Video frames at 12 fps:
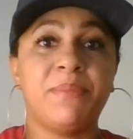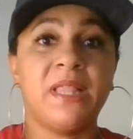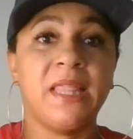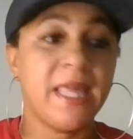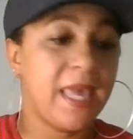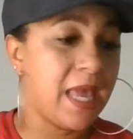
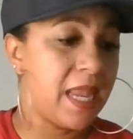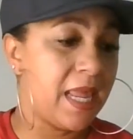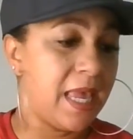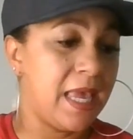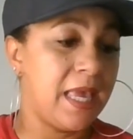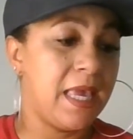
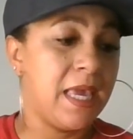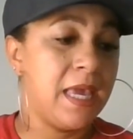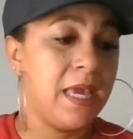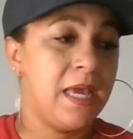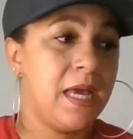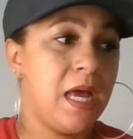planning,
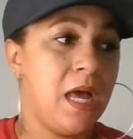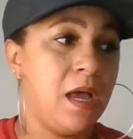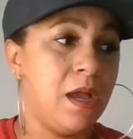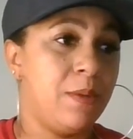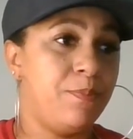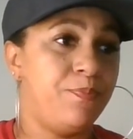
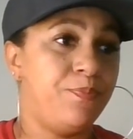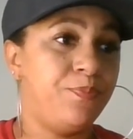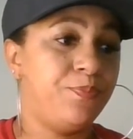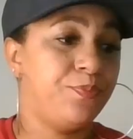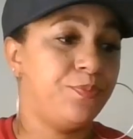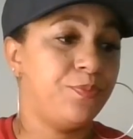
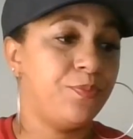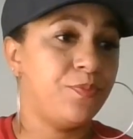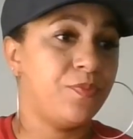um,